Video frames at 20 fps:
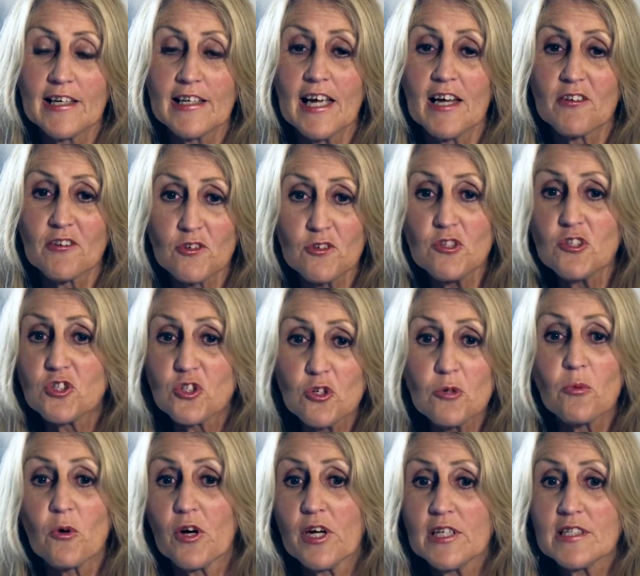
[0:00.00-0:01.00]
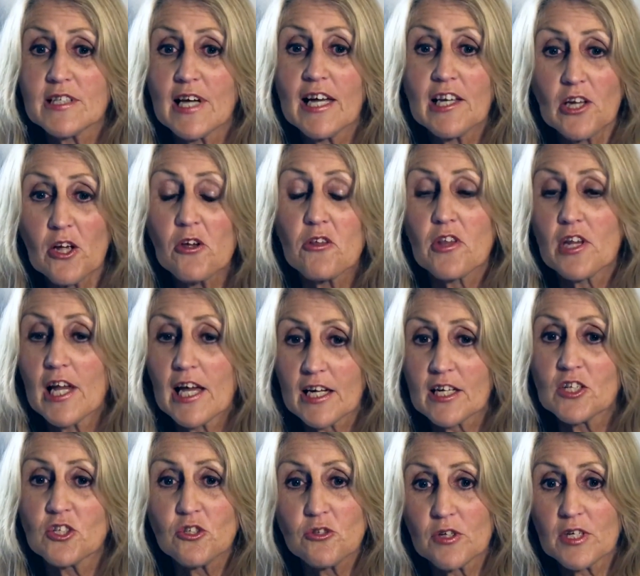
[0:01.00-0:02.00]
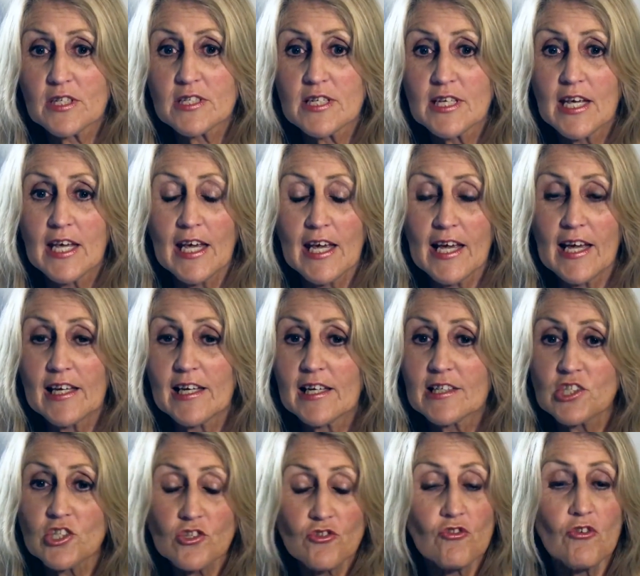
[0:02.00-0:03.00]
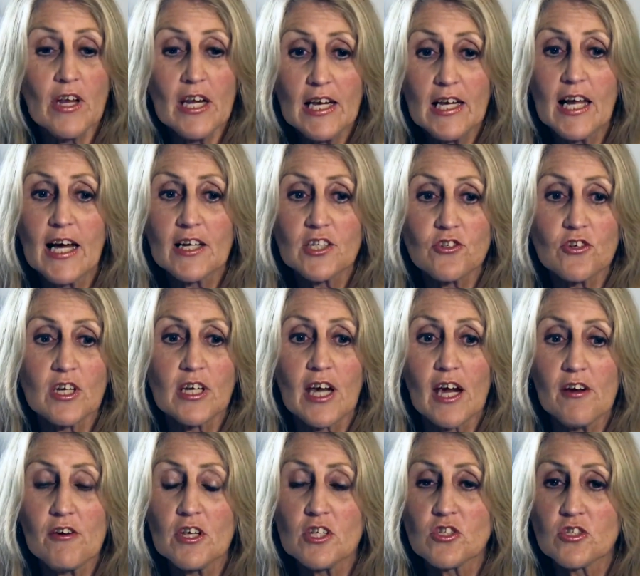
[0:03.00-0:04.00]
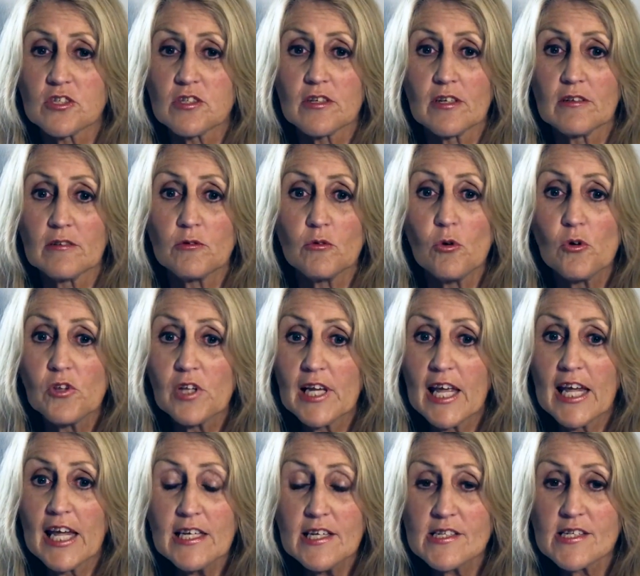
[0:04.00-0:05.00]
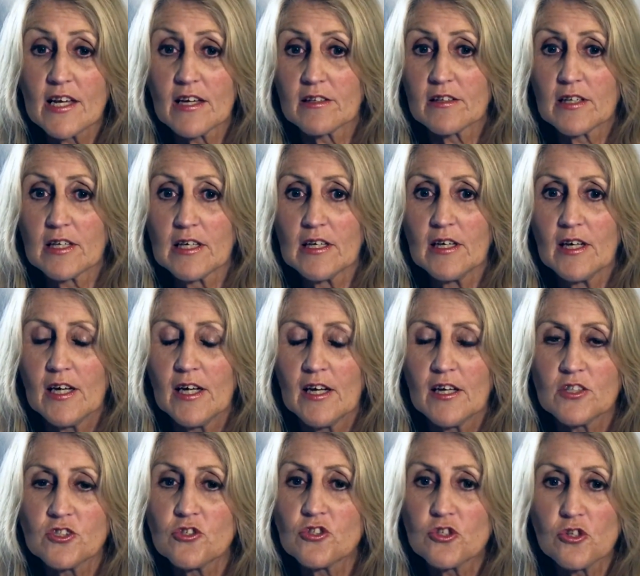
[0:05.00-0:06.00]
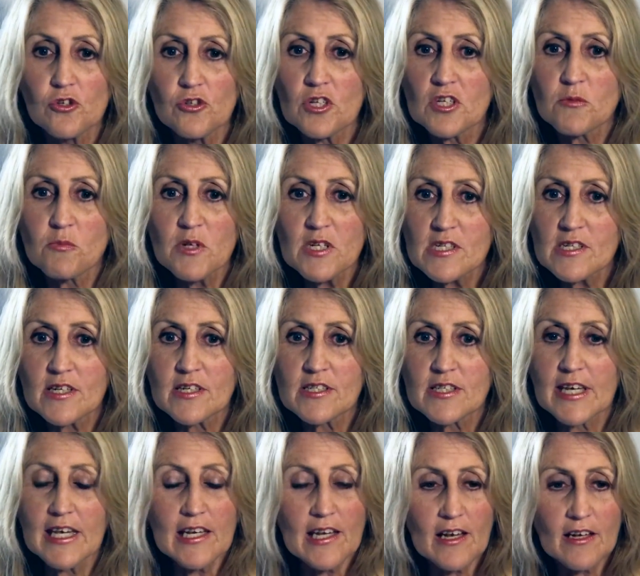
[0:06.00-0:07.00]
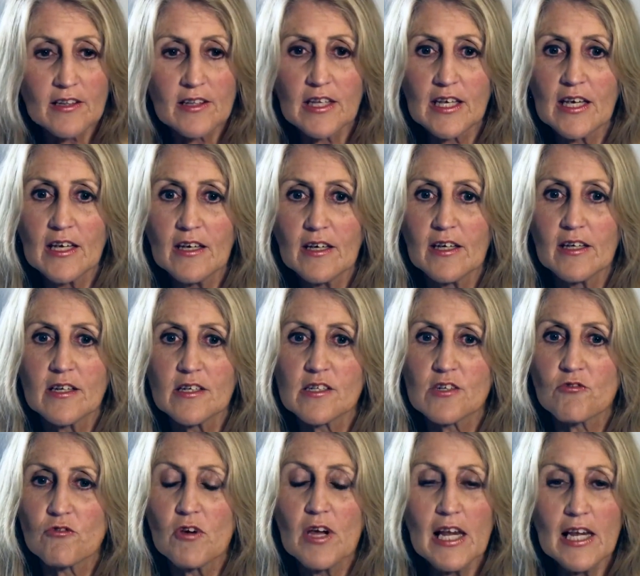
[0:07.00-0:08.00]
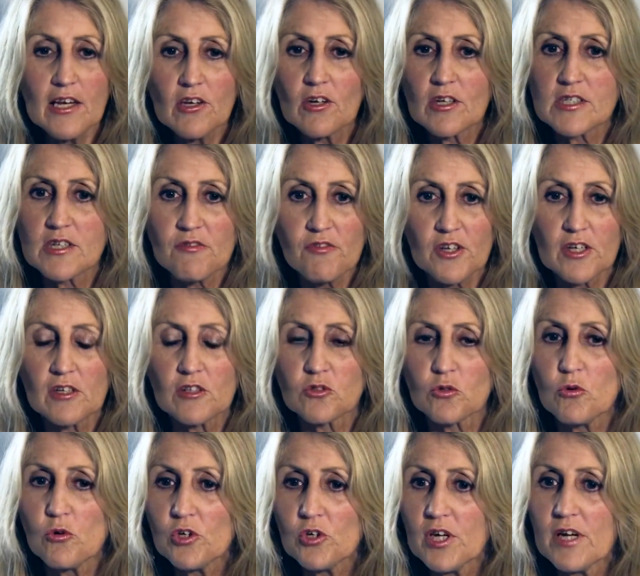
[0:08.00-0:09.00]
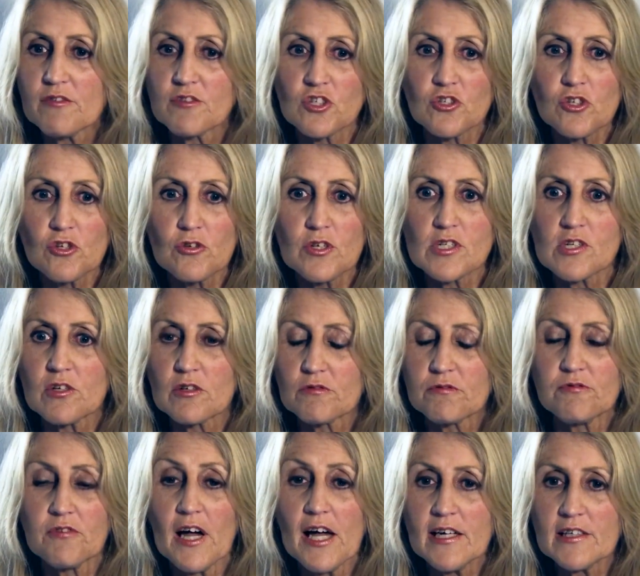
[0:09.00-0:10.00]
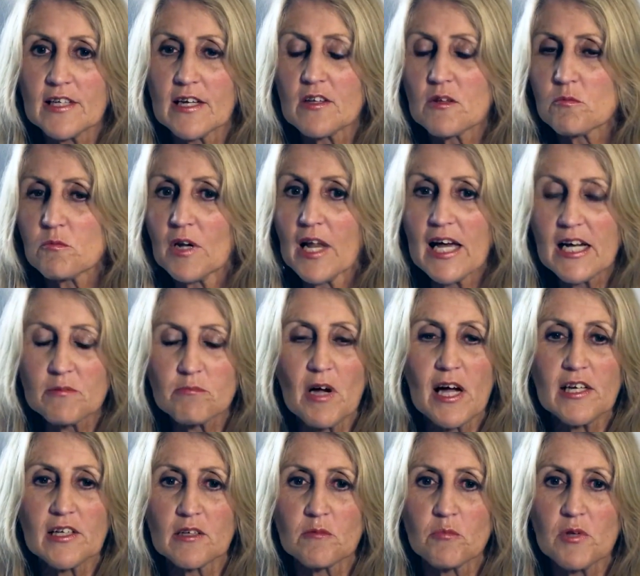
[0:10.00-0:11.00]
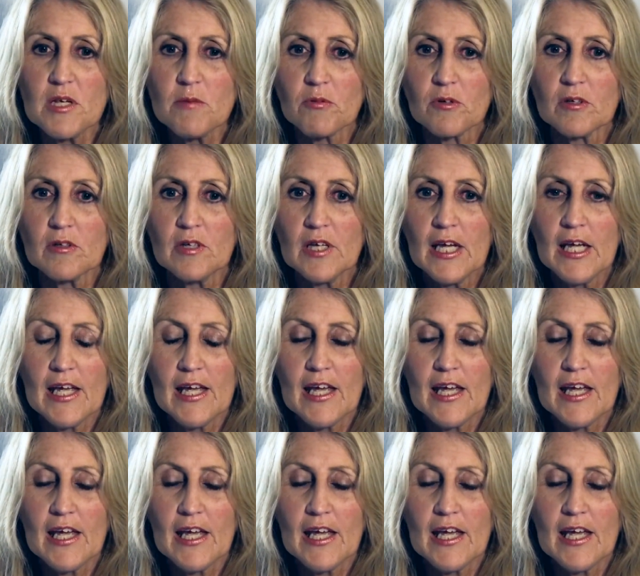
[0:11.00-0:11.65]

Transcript: Now, through Dew Point, I know that I can do it. And I'd just really like to encourage all the ladies out there to do this business. Get out there. It is really not difficult. All you have to do is find other like-minded people